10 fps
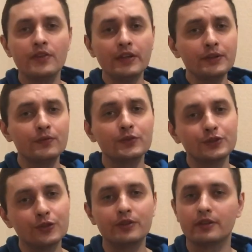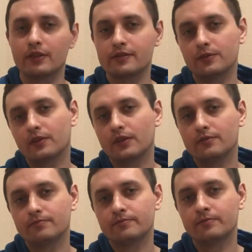Thank you for joining us today.
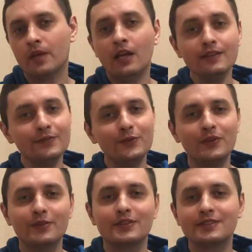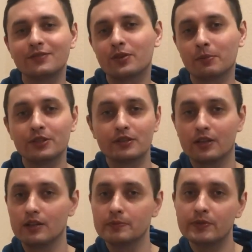If you found this information
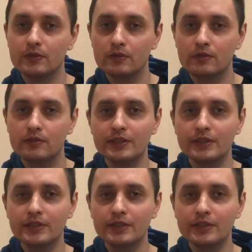helpful,